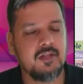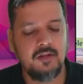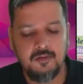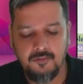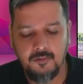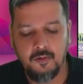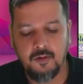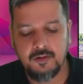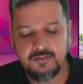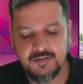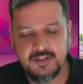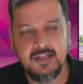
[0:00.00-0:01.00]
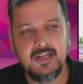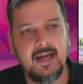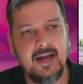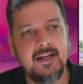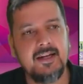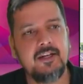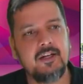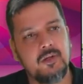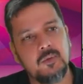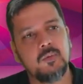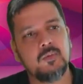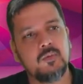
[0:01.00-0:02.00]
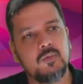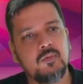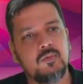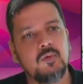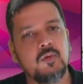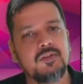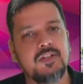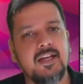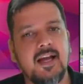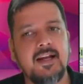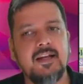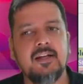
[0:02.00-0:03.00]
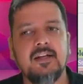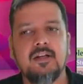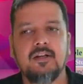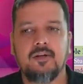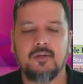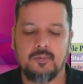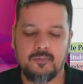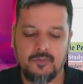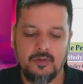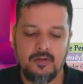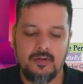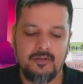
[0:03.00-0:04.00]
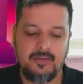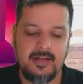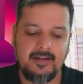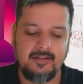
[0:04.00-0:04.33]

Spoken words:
4, 3 and 2. 4, 3 and 2. That is